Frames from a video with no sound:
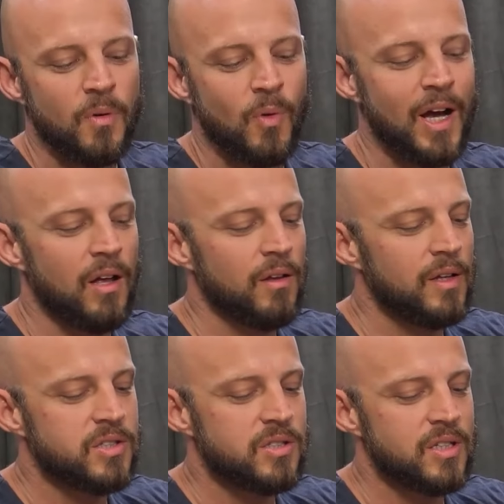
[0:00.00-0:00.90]
Well,
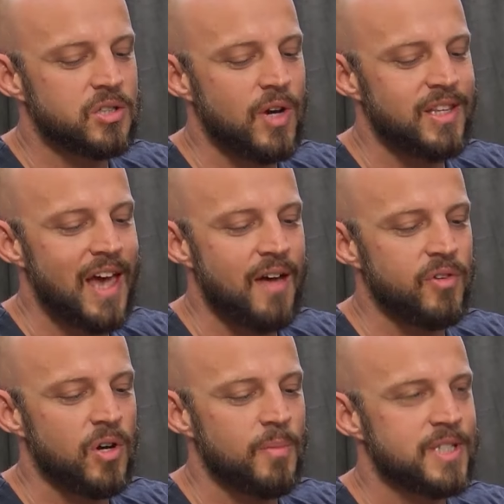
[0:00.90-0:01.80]
it's it's great to have
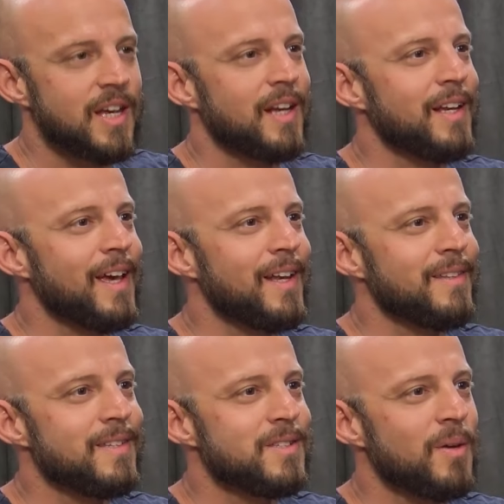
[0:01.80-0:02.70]
you here. I'm excited to get
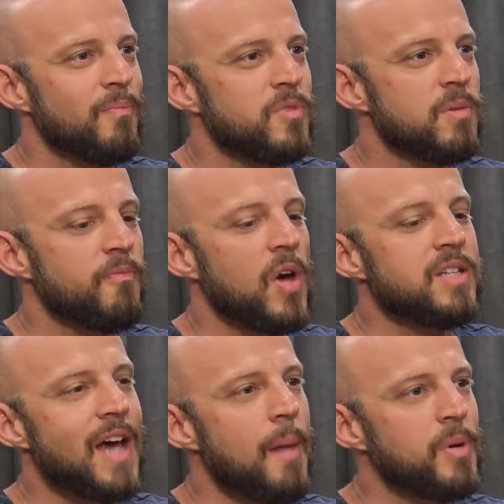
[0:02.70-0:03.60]
into some some
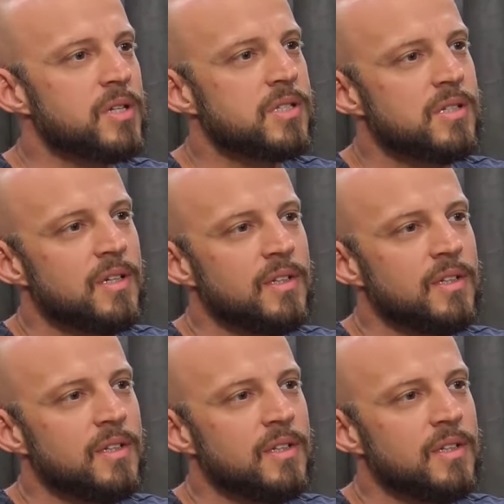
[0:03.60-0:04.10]
fun topics.